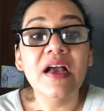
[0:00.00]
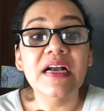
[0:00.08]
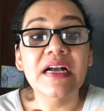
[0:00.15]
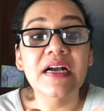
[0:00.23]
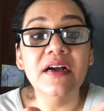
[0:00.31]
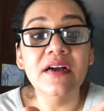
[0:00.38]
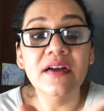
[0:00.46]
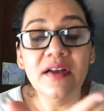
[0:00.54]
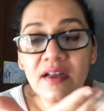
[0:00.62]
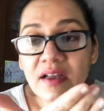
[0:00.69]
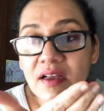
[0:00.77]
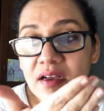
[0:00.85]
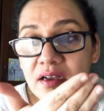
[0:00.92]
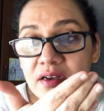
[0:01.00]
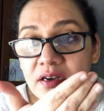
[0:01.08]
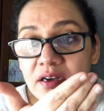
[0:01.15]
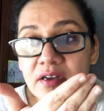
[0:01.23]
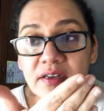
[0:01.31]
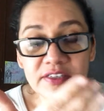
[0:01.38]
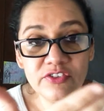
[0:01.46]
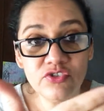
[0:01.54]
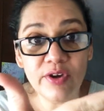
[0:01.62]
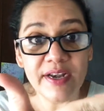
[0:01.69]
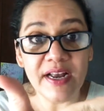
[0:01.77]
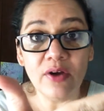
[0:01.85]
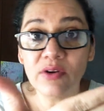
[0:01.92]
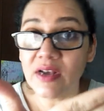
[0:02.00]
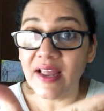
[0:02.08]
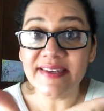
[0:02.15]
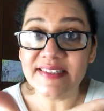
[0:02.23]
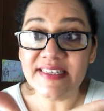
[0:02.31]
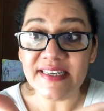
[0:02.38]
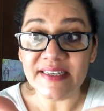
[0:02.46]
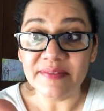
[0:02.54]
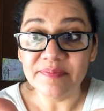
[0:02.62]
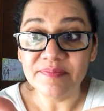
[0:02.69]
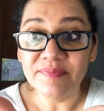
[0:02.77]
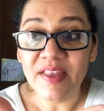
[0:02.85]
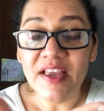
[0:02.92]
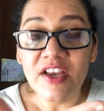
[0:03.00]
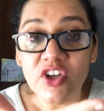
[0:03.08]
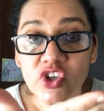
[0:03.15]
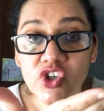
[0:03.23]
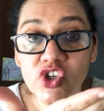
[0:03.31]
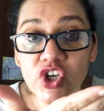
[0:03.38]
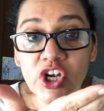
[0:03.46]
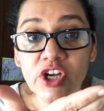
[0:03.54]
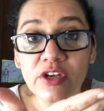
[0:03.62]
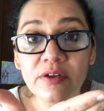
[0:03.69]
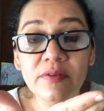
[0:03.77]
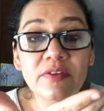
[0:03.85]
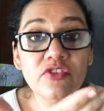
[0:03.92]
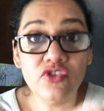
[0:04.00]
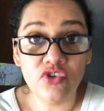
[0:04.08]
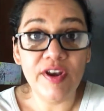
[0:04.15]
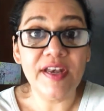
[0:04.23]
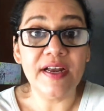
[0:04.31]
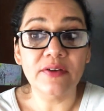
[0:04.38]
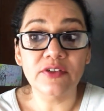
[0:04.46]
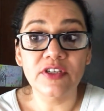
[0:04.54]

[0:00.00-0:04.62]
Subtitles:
g, g is straight out like D. J, straight out.